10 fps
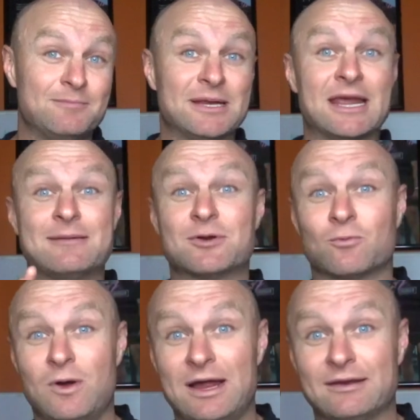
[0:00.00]
became your
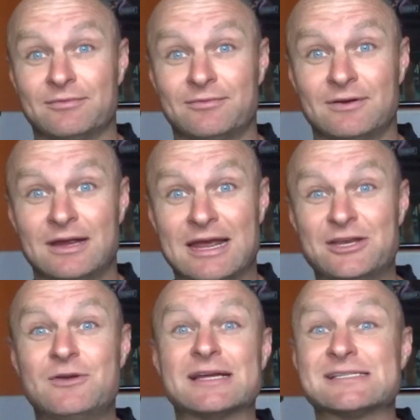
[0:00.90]
wife.
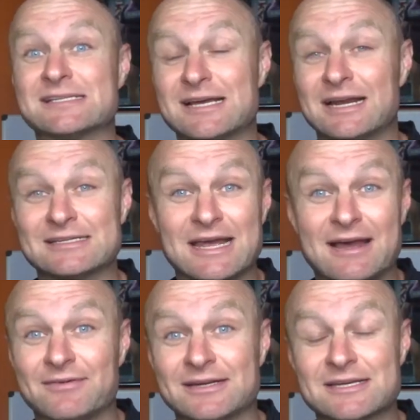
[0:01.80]
And you guys decided to
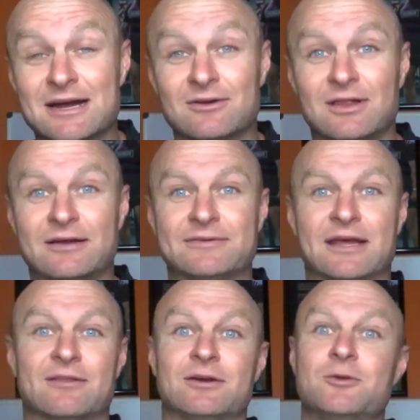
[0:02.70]
have an entire life
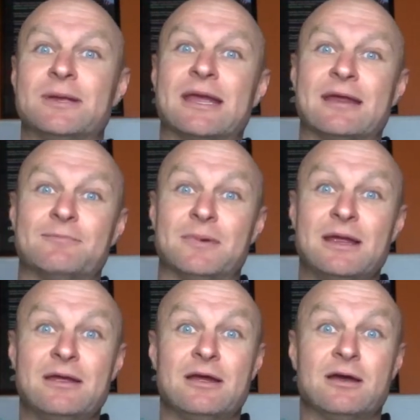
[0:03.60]
together, and you became
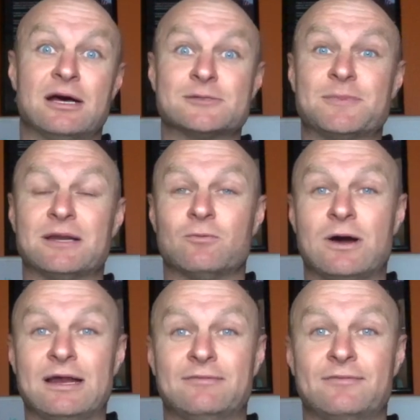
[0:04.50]
husband and
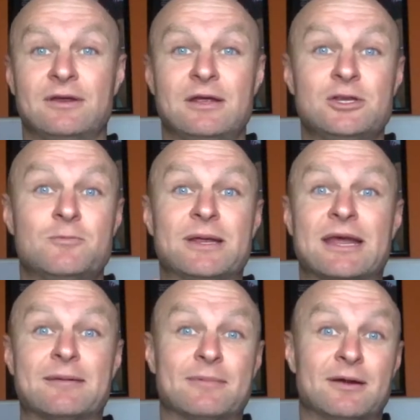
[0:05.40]
wife, you
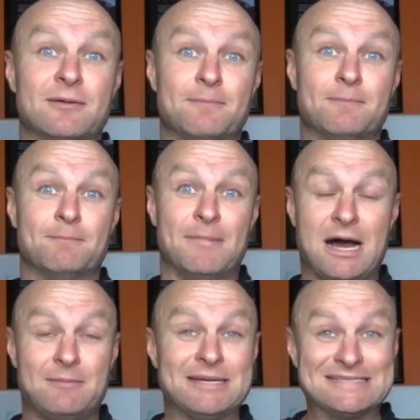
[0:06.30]
became
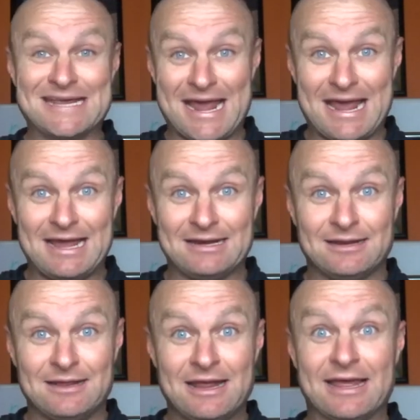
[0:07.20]
mom and
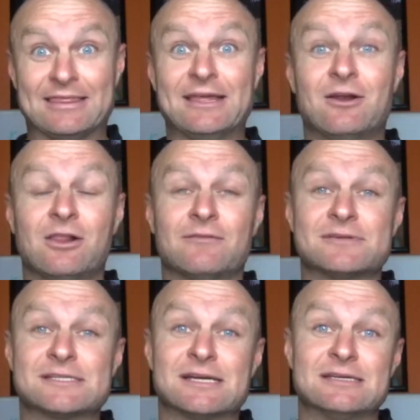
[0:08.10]
dad, and then all of a
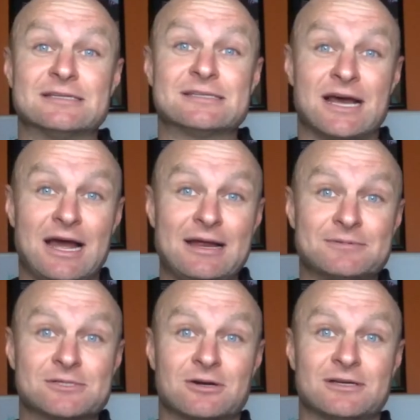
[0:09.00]
sudden, time
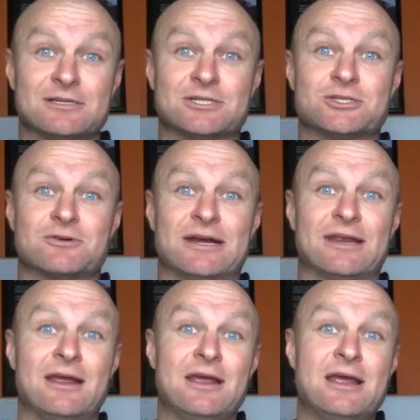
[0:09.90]
started to shrink.